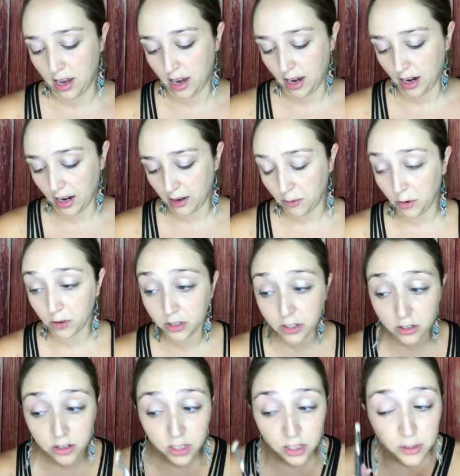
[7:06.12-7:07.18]
and I'm going
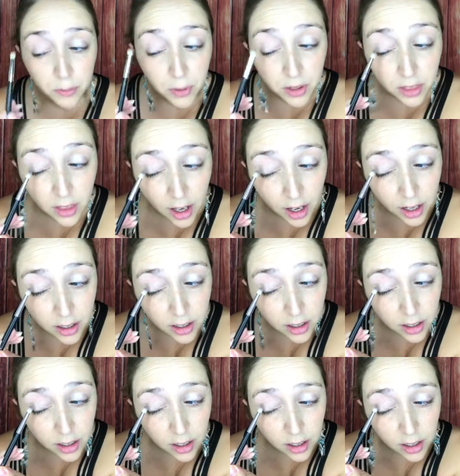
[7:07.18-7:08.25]
to just put that
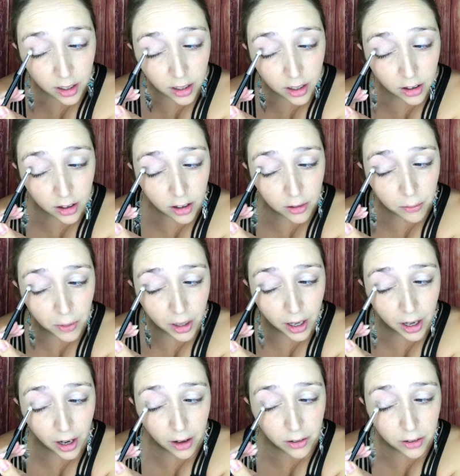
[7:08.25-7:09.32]
here in my
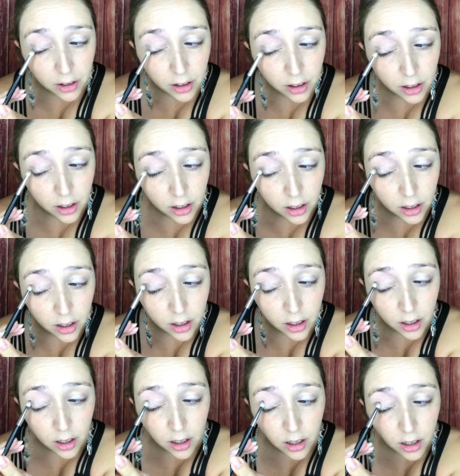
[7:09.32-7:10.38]
outer
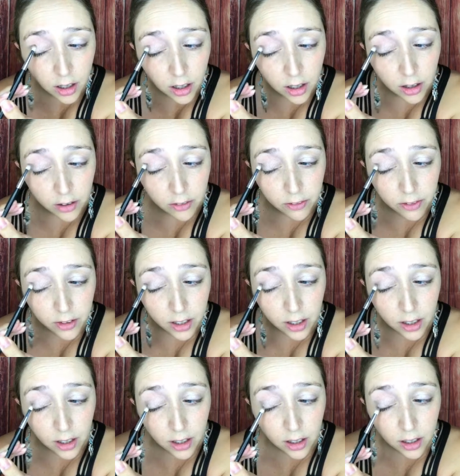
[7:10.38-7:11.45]

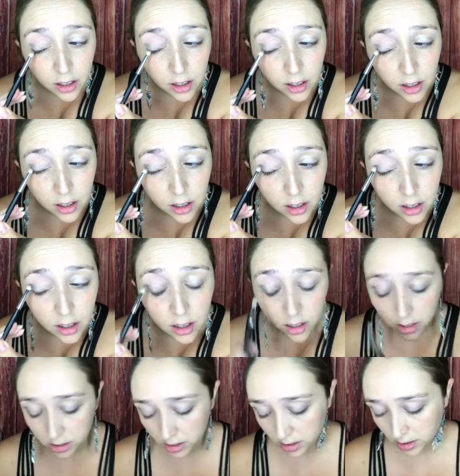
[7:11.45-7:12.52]
V,
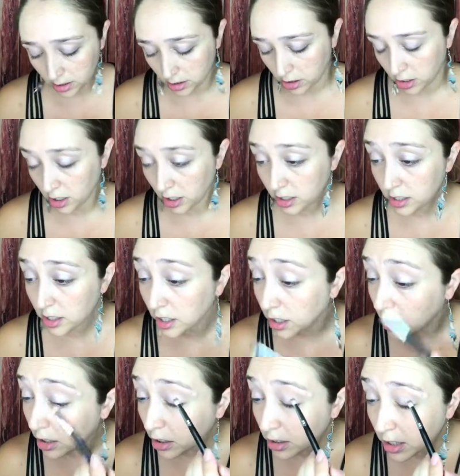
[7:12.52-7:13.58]
just a
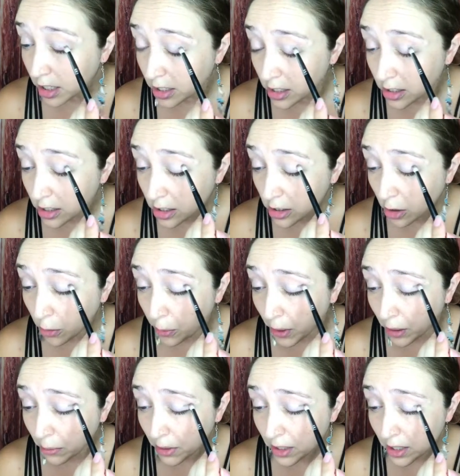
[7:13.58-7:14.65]
little. This is so
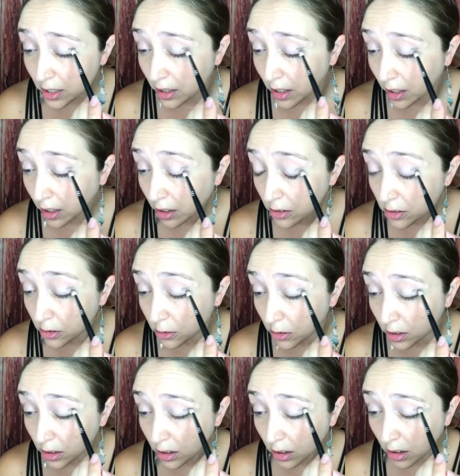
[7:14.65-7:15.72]
pigmented that it goes a
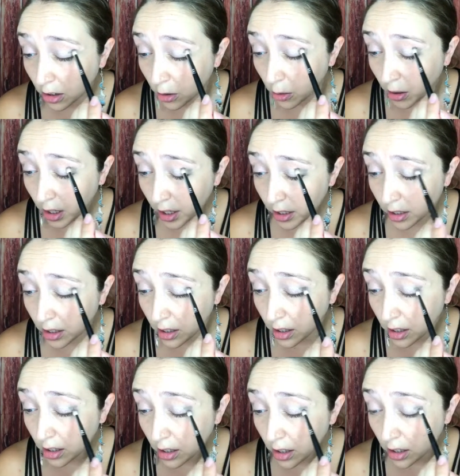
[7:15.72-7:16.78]
really long way.
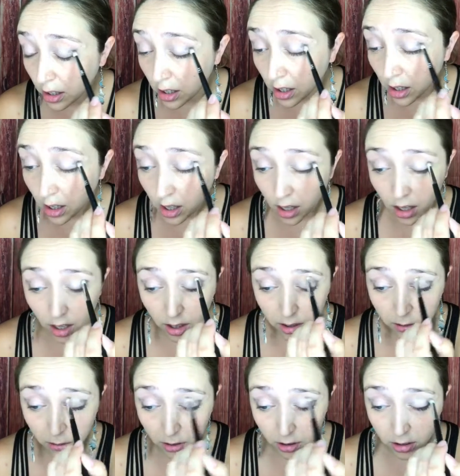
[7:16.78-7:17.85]
And
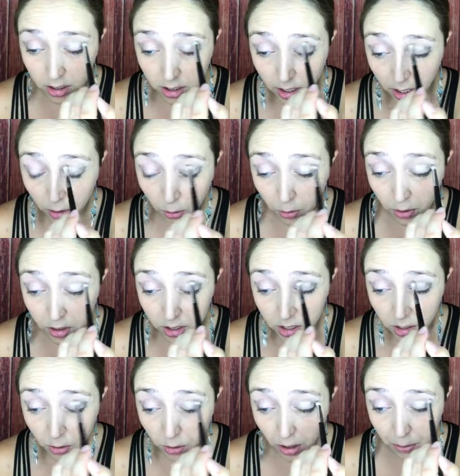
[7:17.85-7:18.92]
then I'm going to just kind of
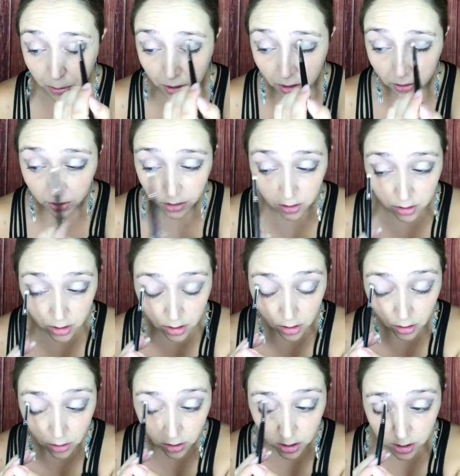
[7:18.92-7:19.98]
windshield wipe it over into
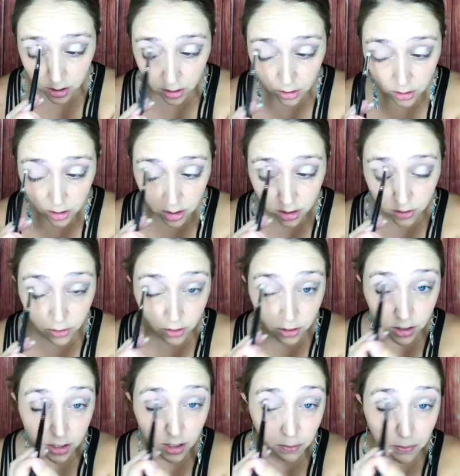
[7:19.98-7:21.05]
the crease a little, just for
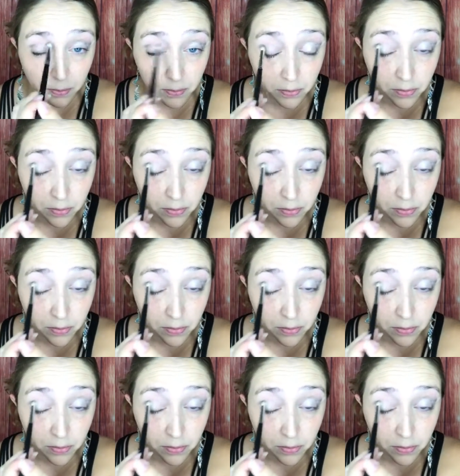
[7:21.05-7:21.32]
some